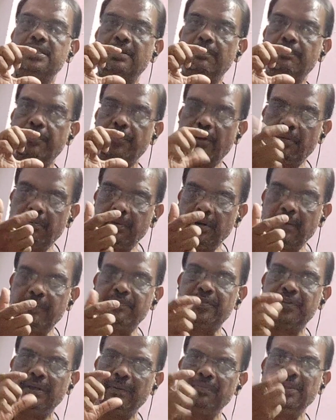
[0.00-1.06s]
some
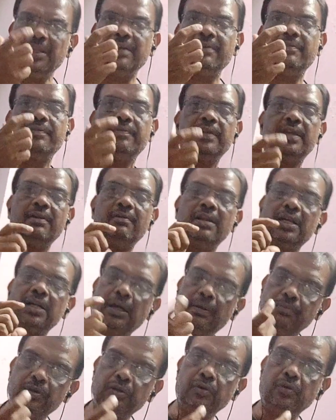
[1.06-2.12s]
problem, something, he will
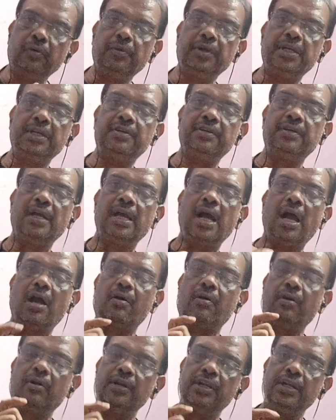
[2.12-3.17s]
come to know it.
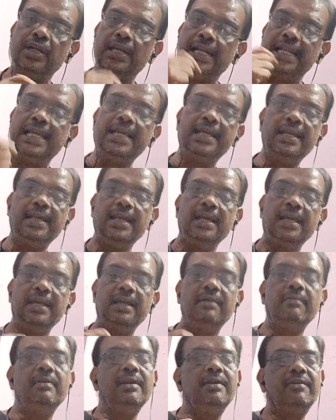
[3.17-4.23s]
Accordingly,
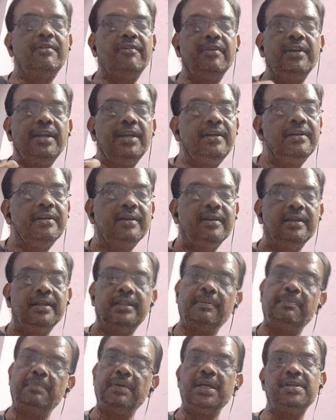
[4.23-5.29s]
he will treat
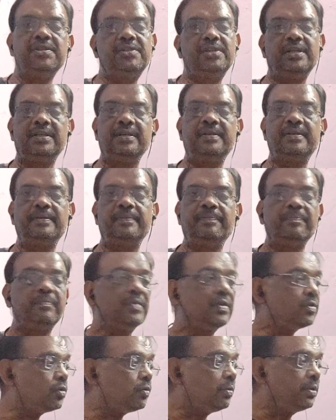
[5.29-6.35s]
the patient.
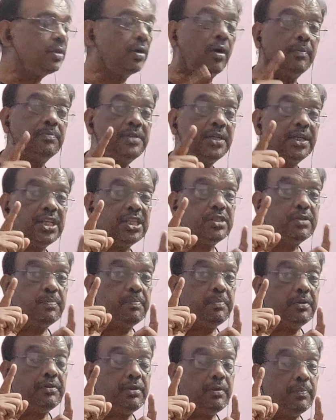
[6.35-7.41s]
So when the object is
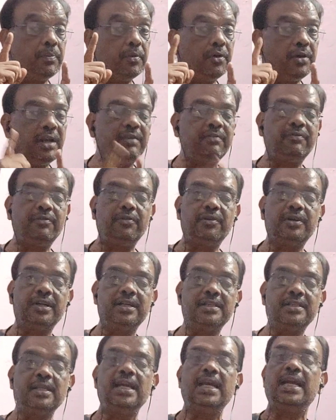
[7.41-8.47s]
between pole and
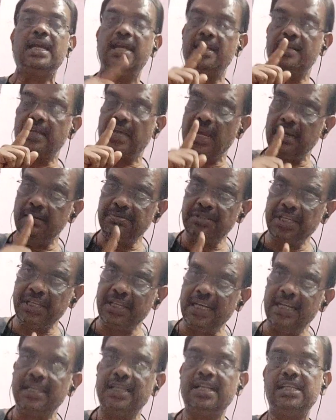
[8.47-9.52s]
focus, it helps a
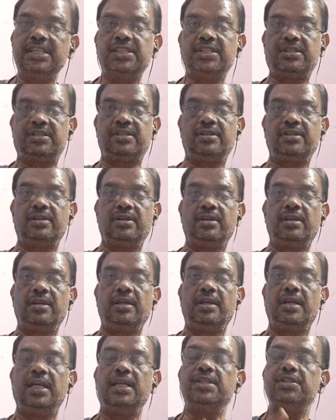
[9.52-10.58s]
dentist
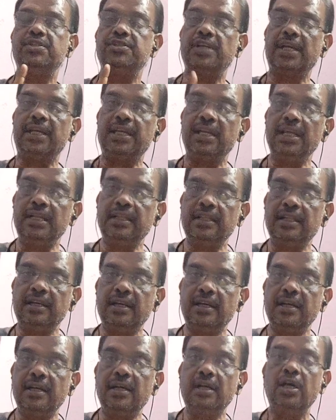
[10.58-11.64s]
in checking
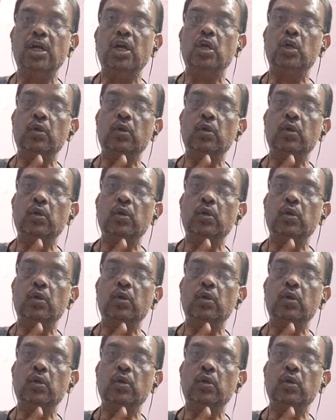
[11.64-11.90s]
the